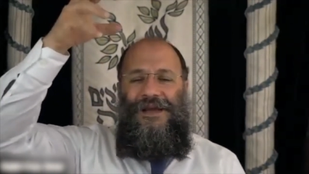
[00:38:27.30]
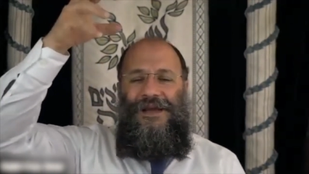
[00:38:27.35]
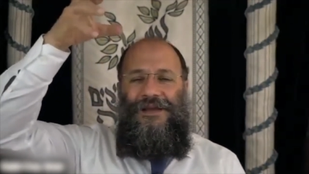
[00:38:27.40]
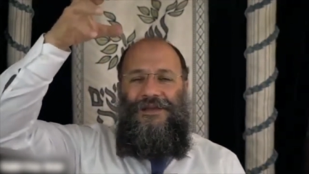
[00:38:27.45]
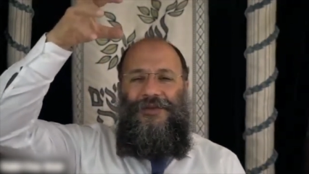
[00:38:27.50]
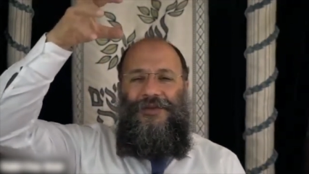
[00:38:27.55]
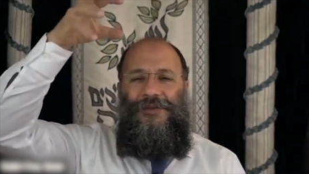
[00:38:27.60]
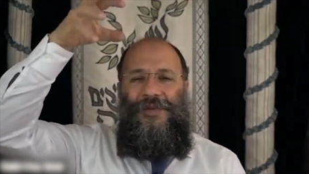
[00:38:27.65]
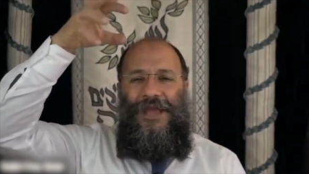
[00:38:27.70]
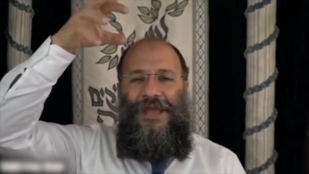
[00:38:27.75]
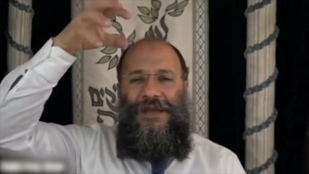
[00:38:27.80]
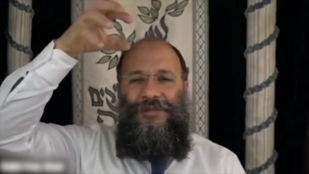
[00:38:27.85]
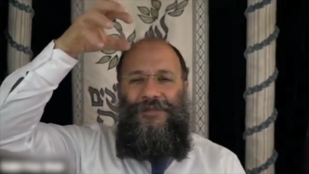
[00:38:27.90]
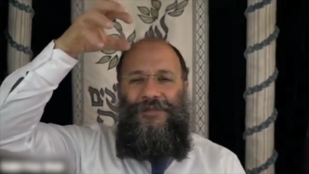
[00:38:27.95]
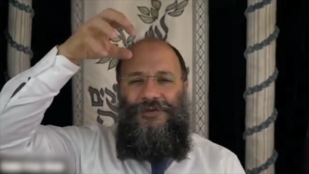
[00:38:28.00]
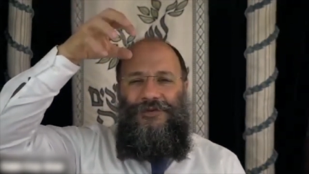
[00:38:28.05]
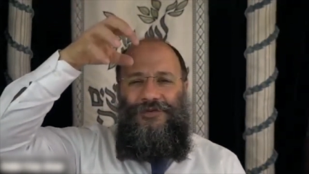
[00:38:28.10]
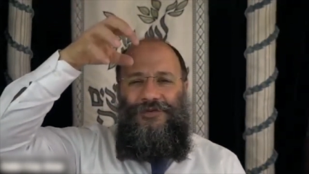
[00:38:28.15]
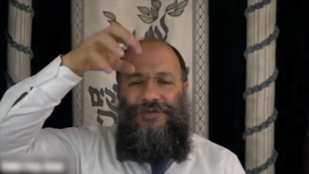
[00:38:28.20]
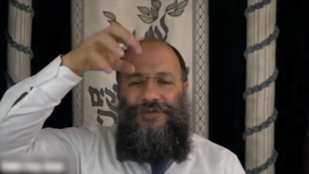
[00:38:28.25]
to be
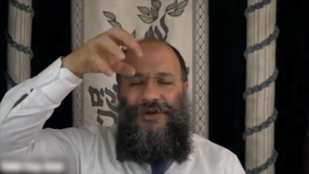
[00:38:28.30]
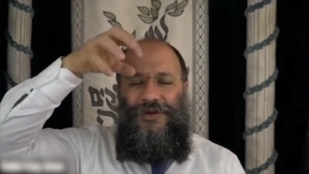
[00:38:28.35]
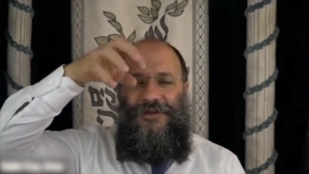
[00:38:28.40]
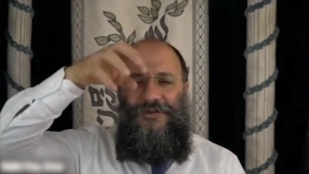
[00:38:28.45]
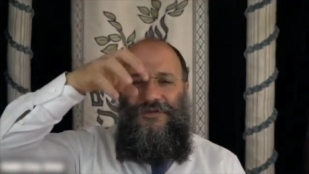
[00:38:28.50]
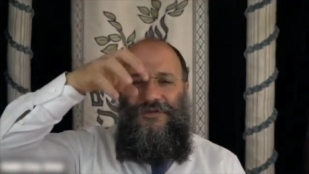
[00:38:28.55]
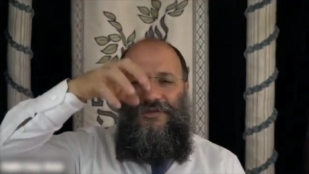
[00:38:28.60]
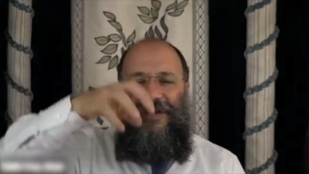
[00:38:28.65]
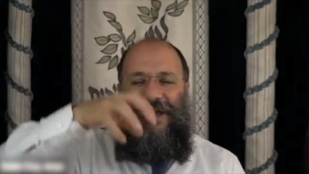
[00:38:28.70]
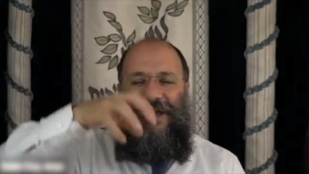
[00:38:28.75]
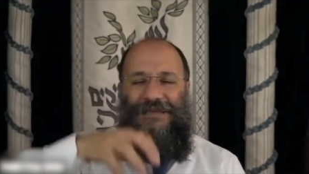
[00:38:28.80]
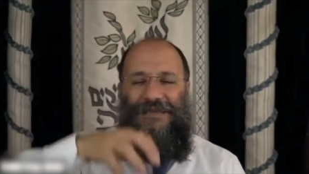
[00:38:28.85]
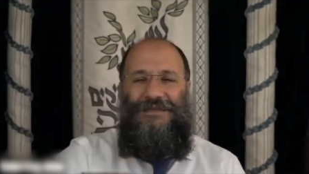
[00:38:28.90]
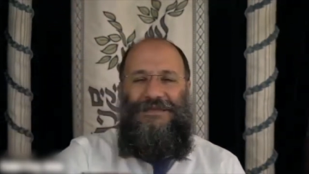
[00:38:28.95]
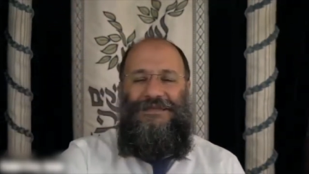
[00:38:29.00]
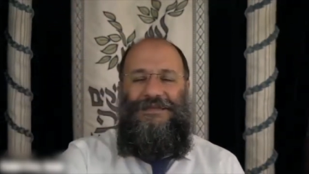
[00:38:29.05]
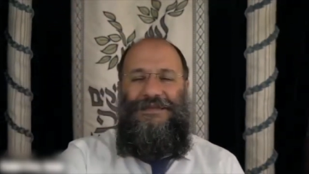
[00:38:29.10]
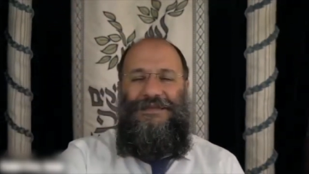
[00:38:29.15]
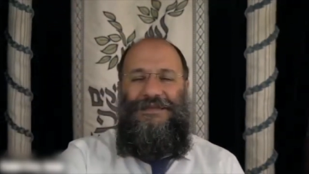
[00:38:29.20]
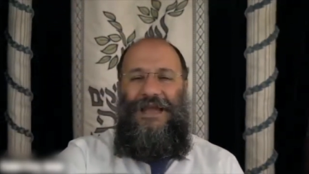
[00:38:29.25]
able to
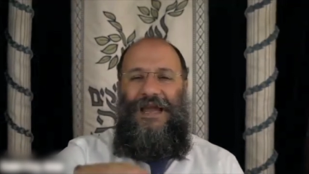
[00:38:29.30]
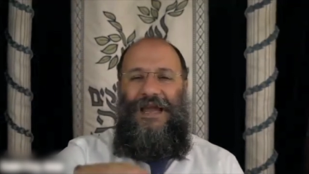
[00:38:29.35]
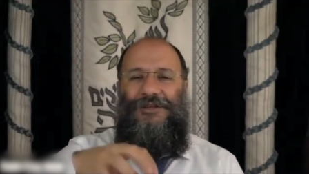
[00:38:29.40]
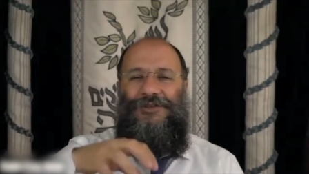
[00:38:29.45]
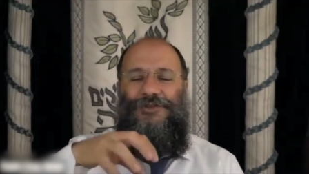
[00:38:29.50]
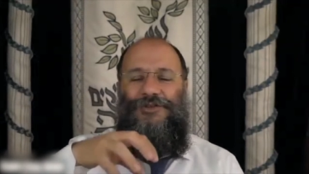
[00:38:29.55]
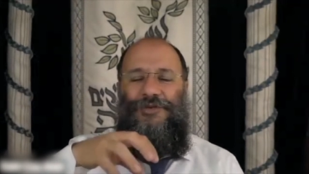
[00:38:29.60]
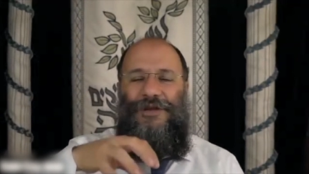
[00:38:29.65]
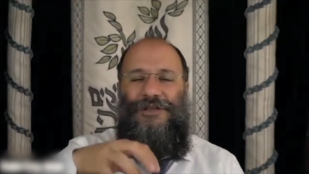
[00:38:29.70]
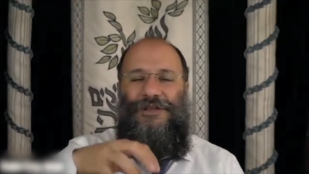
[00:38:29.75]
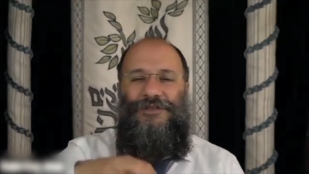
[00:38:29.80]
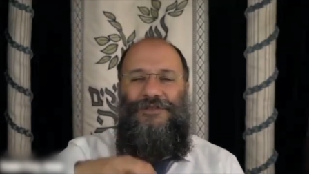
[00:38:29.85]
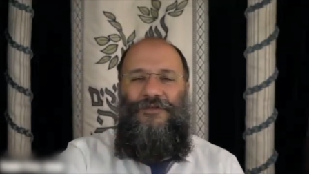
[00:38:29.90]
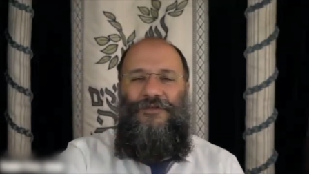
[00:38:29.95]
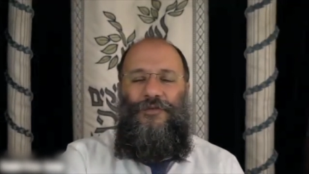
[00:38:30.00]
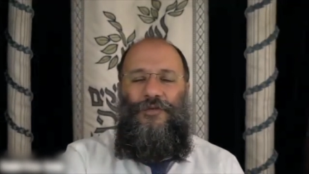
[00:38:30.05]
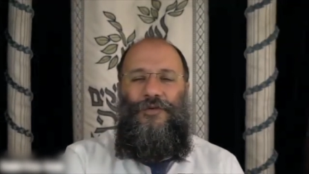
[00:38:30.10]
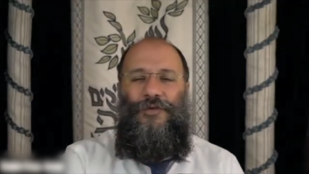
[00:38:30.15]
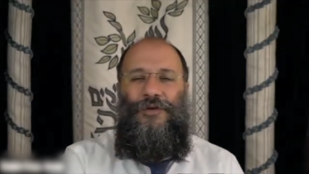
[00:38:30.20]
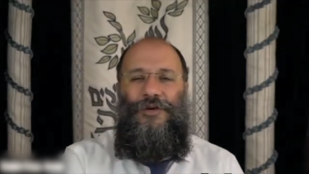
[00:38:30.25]
invest and
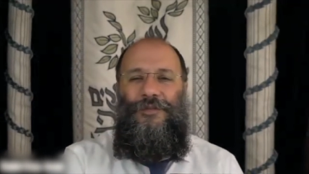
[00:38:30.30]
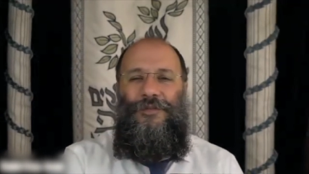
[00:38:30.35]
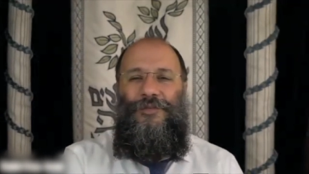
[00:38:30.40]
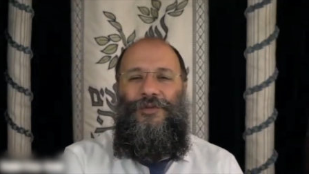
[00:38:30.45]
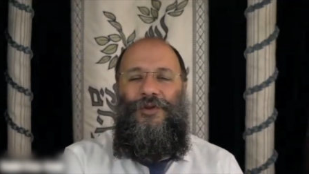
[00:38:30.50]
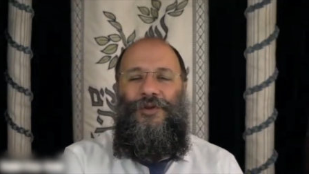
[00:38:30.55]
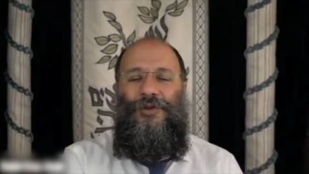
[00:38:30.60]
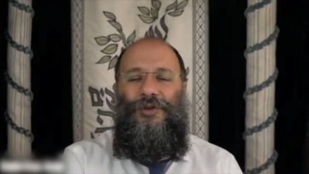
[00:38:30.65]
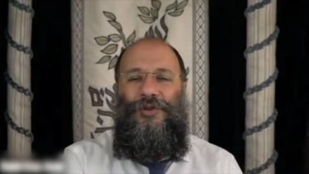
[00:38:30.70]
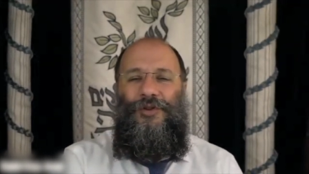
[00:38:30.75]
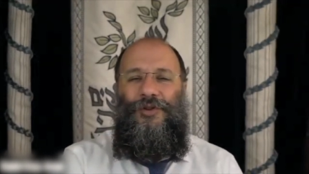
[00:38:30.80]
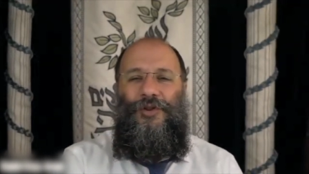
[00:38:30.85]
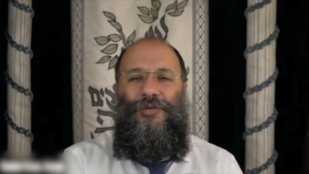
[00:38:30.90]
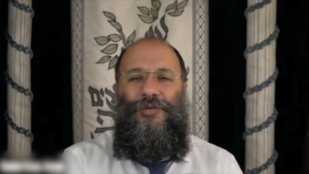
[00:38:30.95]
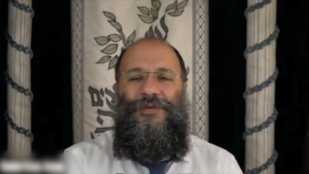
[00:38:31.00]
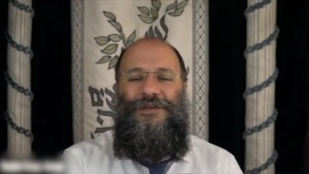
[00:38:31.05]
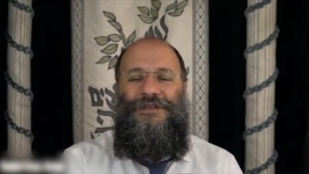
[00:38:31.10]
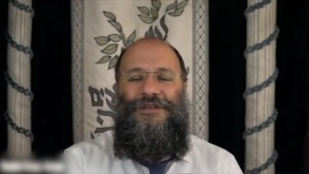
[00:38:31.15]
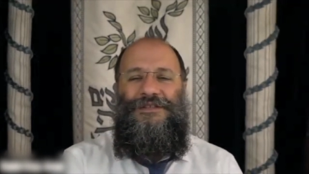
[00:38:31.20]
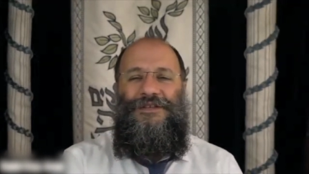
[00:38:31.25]
transform the
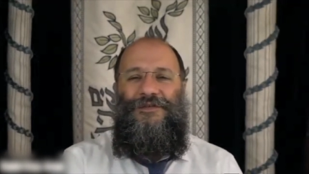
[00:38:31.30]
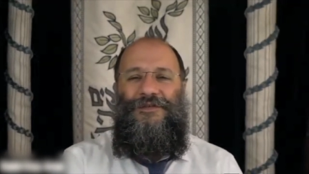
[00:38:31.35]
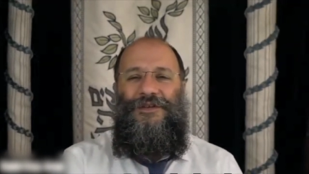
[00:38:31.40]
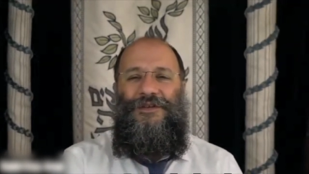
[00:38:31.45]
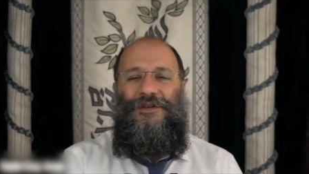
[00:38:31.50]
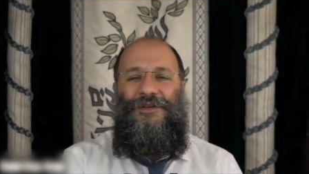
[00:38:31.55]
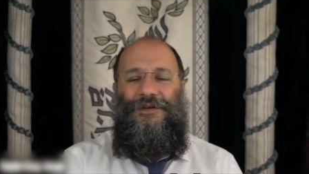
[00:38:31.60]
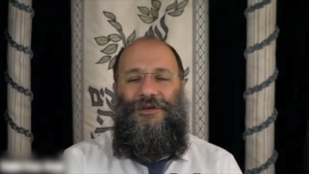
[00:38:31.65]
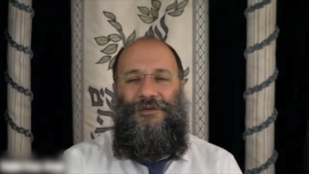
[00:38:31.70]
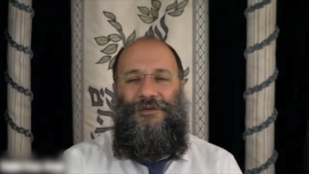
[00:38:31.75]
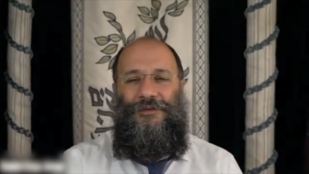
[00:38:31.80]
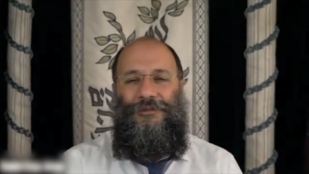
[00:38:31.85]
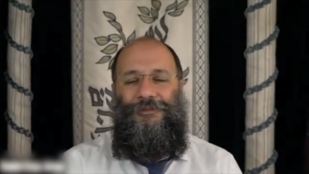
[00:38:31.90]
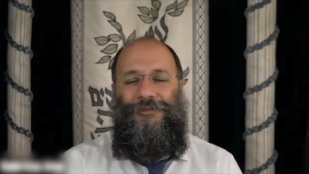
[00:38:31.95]
lowest of the low.